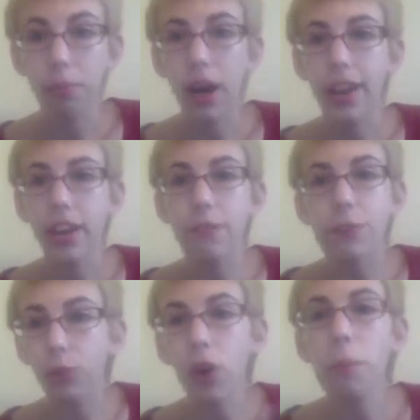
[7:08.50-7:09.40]
But if
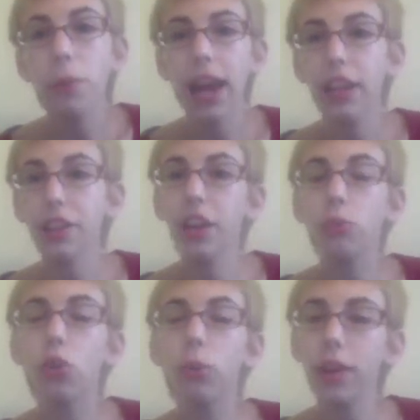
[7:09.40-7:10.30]
you don't put anything
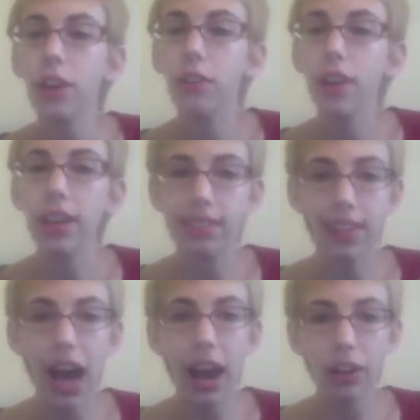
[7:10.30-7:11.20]
absorbent under it, it's
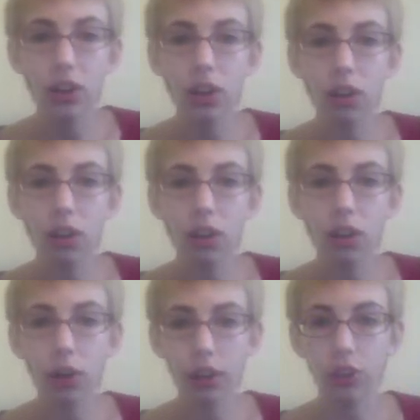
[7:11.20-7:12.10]
not good for
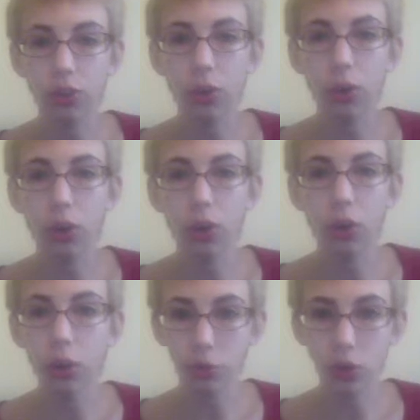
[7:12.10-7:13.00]
odor control
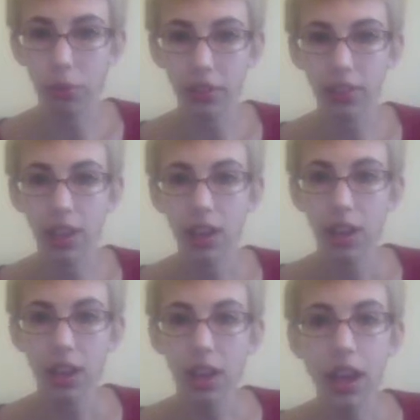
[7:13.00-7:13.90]
or absorbency.
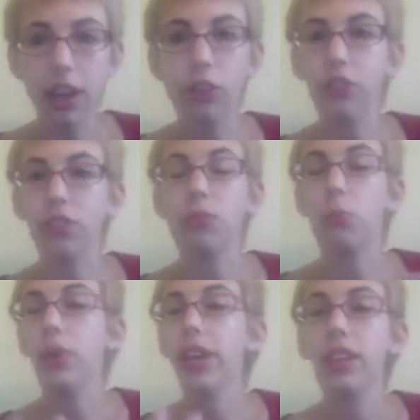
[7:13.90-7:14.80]
It'll just
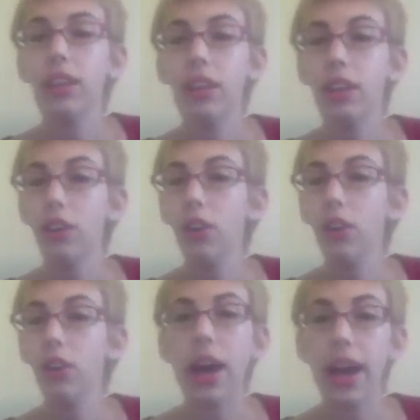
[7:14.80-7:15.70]
wick the urine
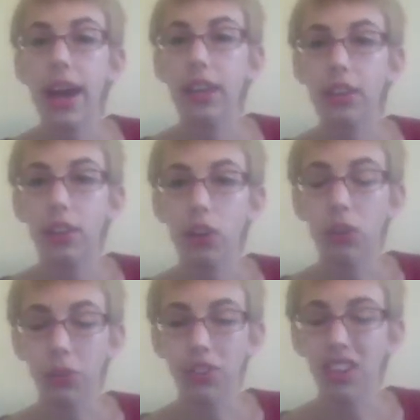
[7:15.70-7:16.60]
away, and then the
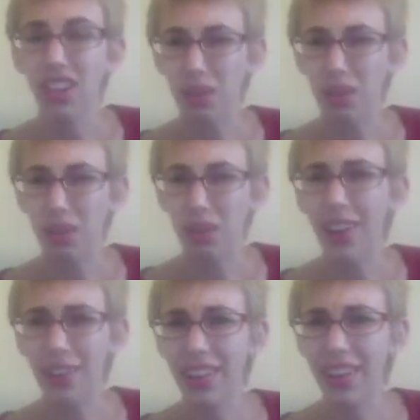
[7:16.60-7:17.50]
urine will sit in a puddle
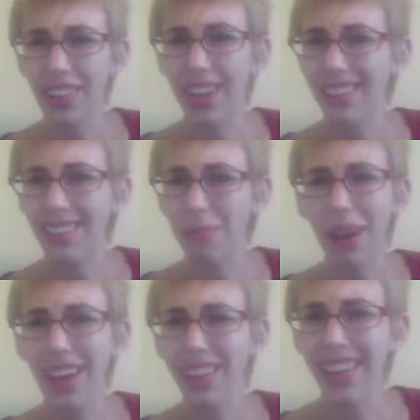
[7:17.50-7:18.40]
underneath it and
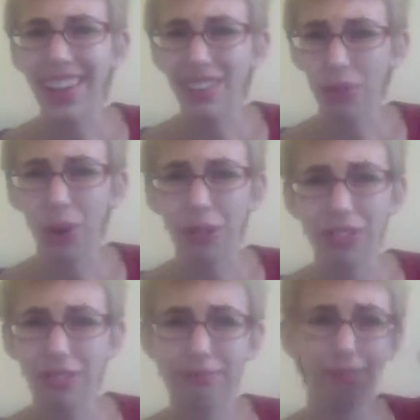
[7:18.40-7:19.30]
smell, and it's
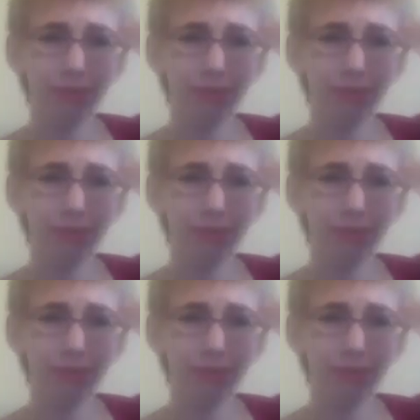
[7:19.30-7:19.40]
gross.